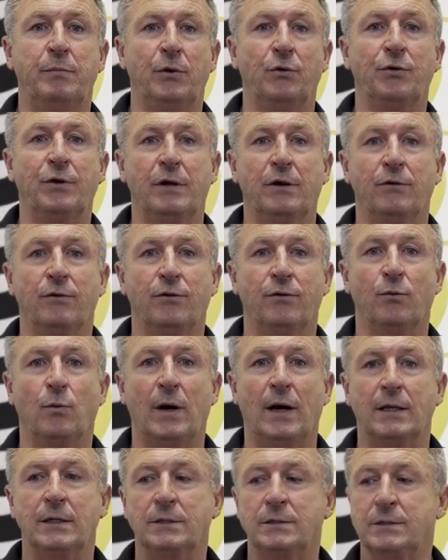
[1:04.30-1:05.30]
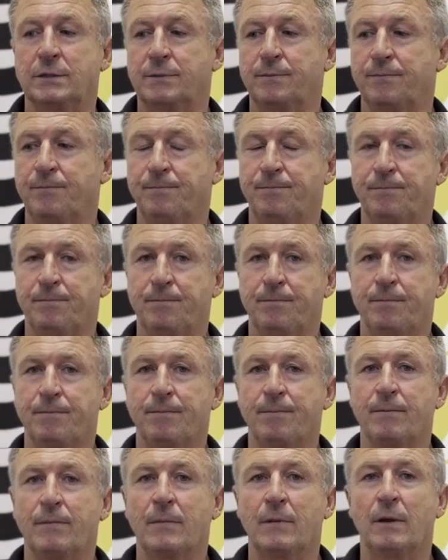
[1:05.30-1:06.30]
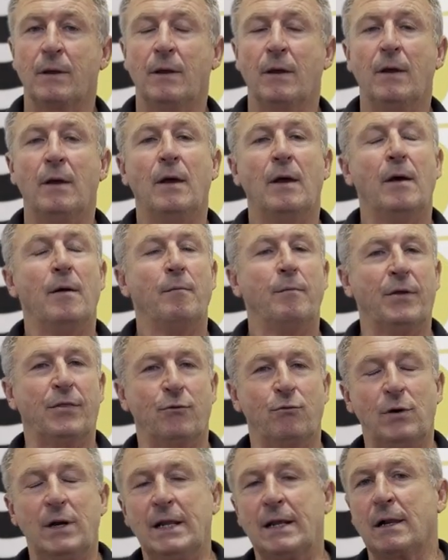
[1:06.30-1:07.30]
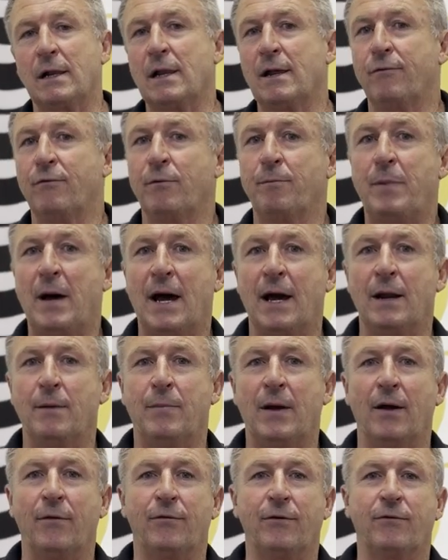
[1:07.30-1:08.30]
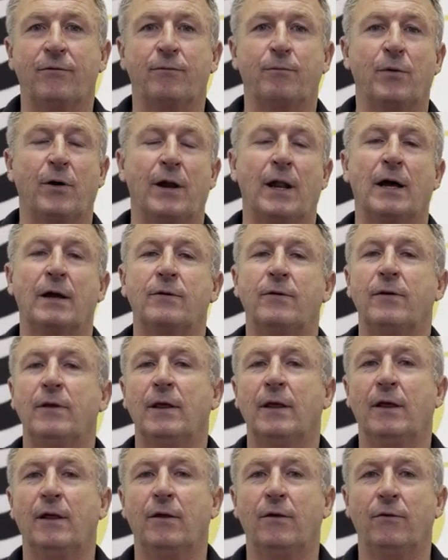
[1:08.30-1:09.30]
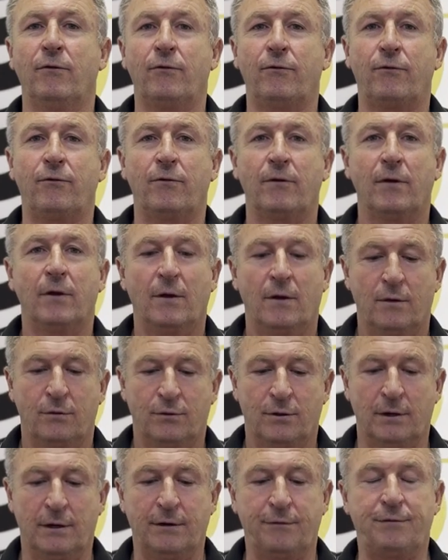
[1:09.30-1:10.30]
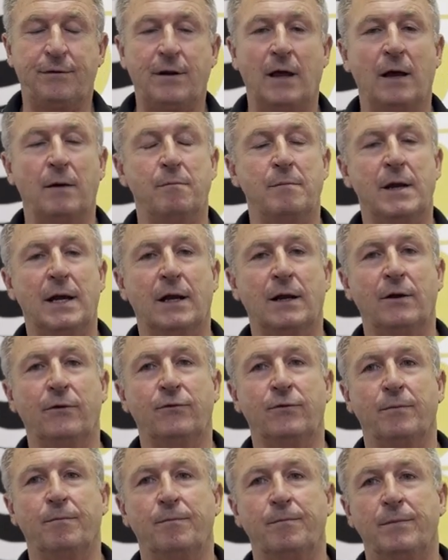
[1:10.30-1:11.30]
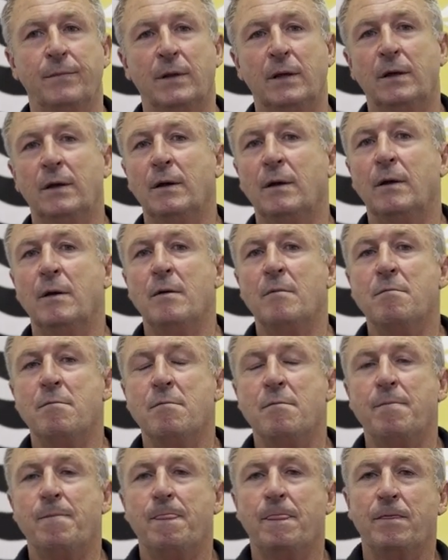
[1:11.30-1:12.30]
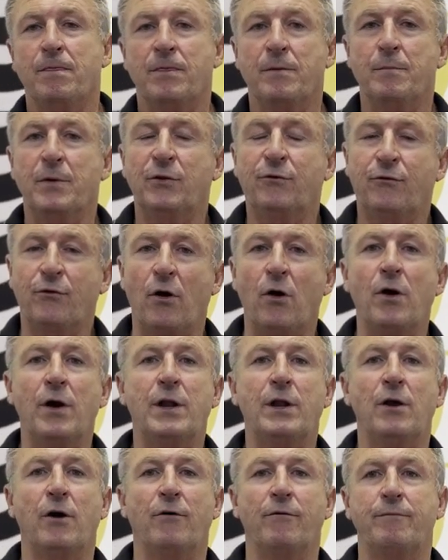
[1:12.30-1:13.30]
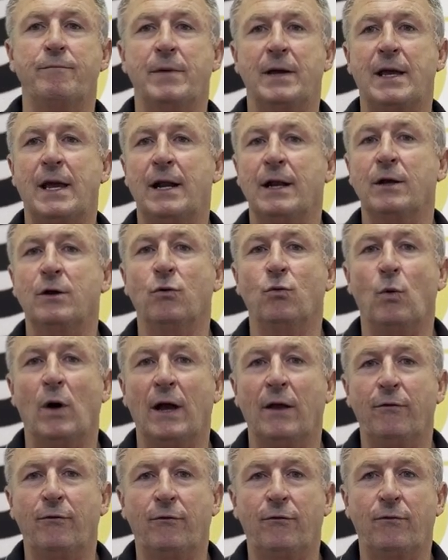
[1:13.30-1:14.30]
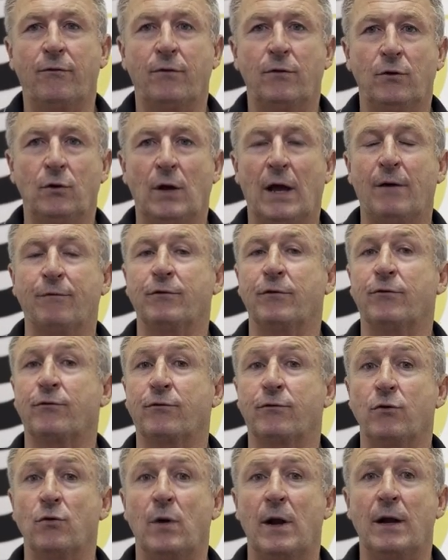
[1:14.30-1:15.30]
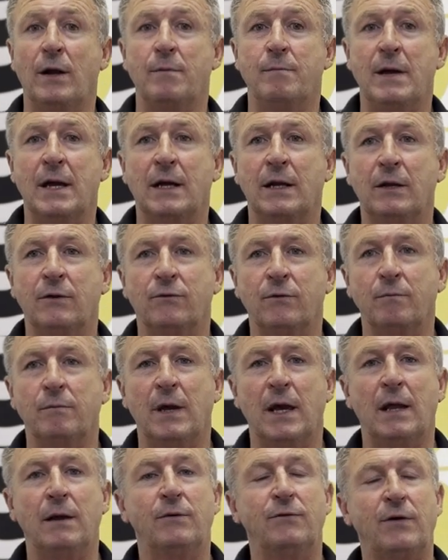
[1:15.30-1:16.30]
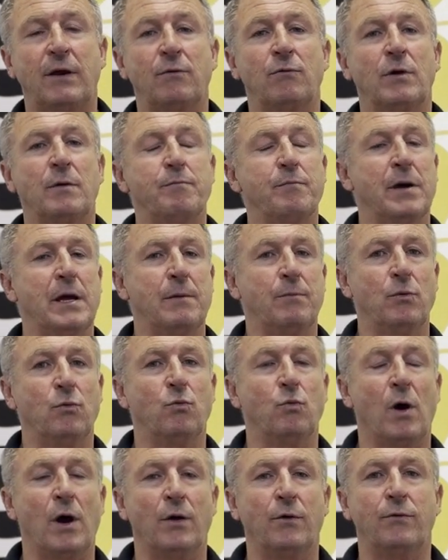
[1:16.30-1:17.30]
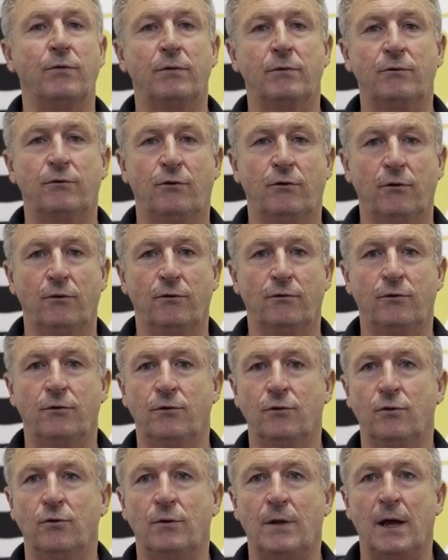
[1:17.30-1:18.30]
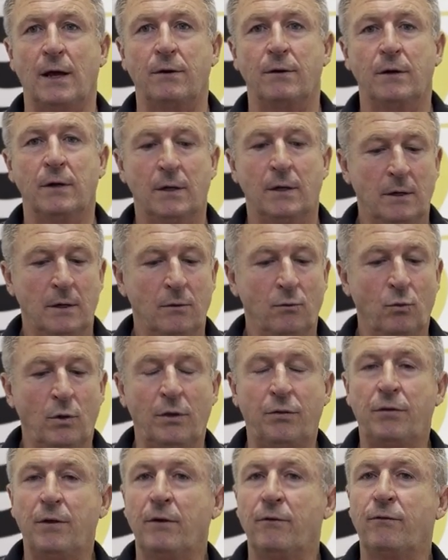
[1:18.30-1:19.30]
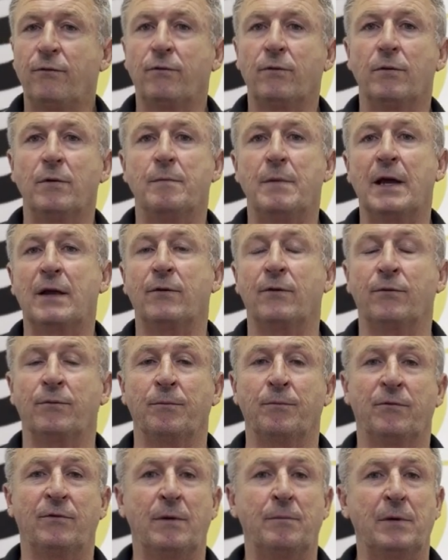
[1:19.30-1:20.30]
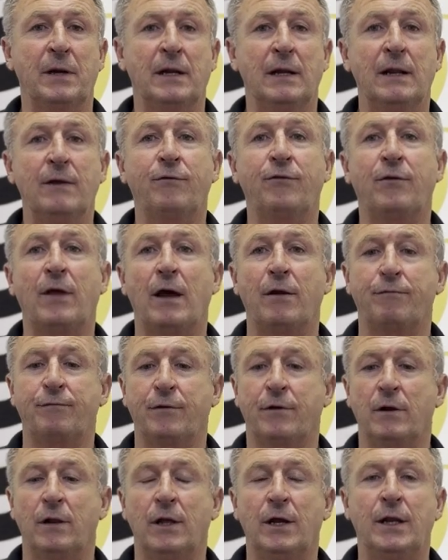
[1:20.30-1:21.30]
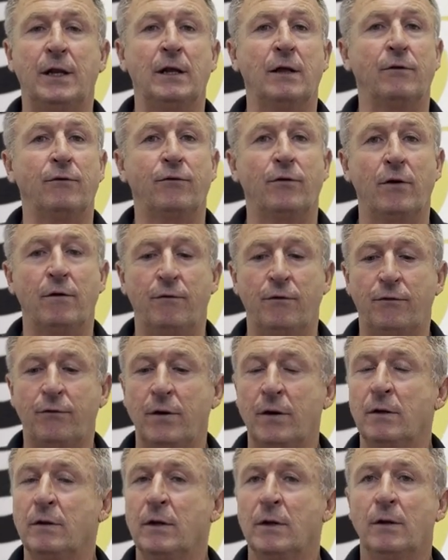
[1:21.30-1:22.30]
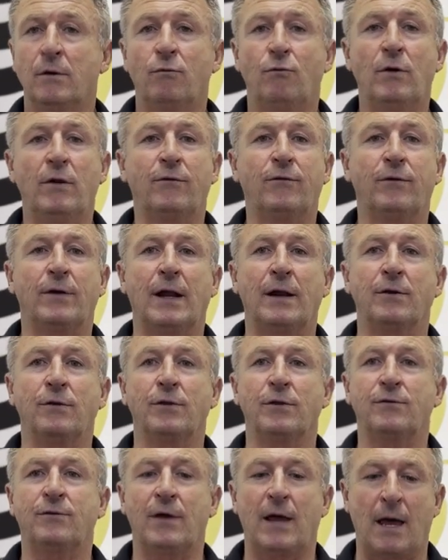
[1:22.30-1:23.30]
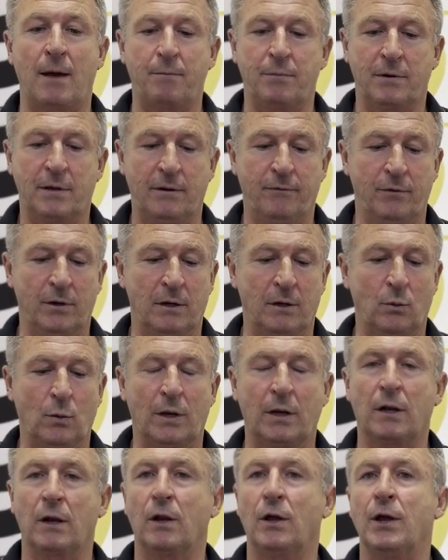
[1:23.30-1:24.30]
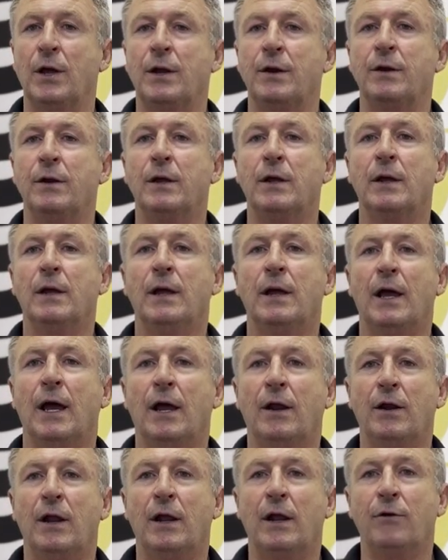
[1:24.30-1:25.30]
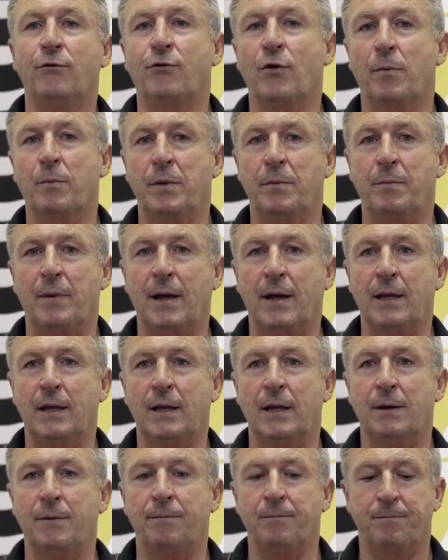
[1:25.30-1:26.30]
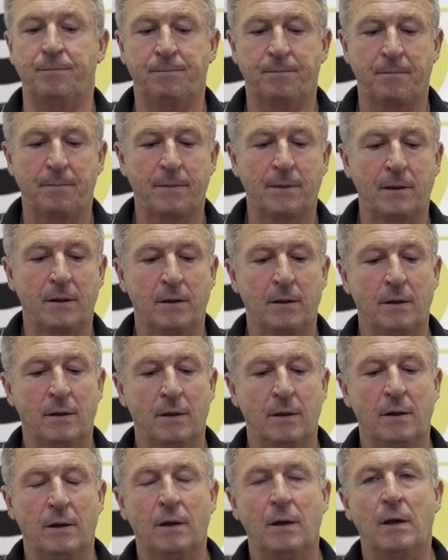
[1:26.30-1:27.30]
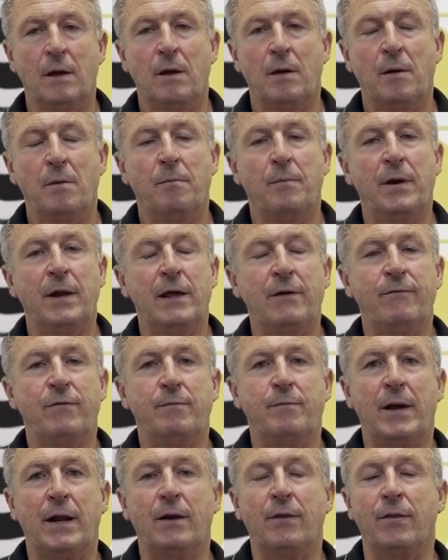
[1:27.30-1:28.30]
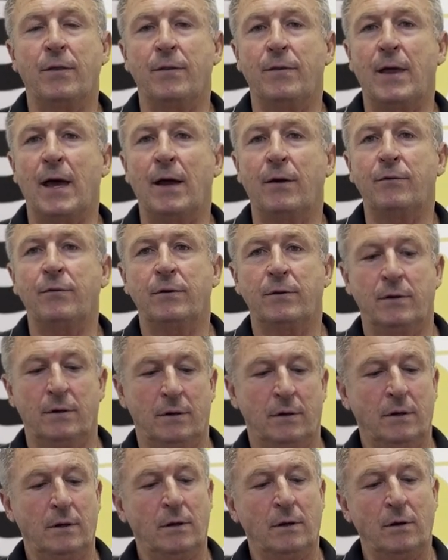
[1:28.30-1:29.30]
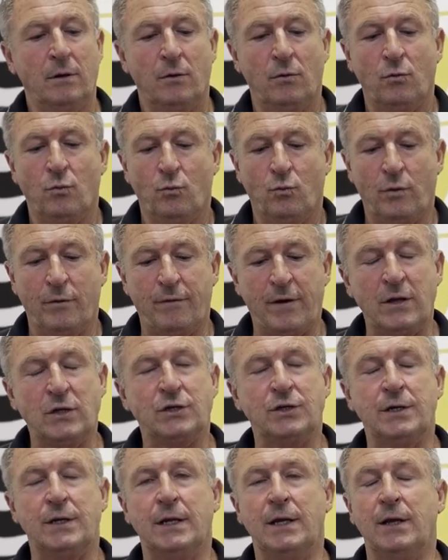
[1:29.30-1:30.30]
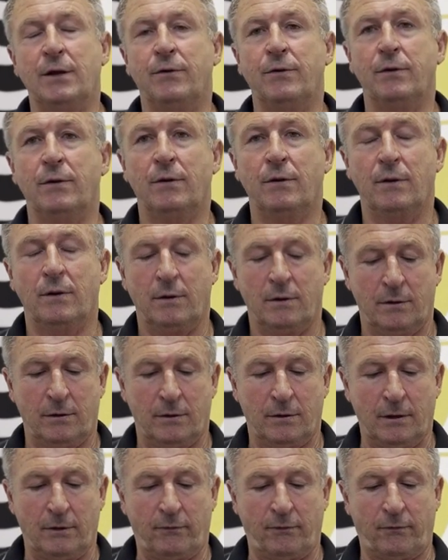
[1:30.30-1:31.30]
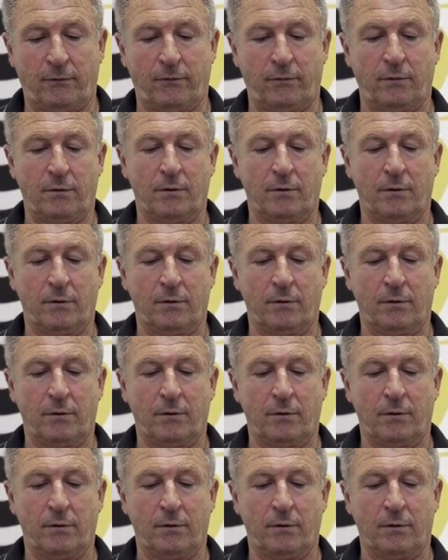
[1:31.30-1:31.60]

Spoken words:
built into the waste. But the really clever part about this product is the lift out mechanism. The majority of mechanical wastes, you have to screw out a mechanism, and generally people won't choose to do that. With this, the mechanism simply lifts out for cleaning and servicing, rinse it under the tap, give it a quick clean, and drop it back in. But even better than that, we've engineered this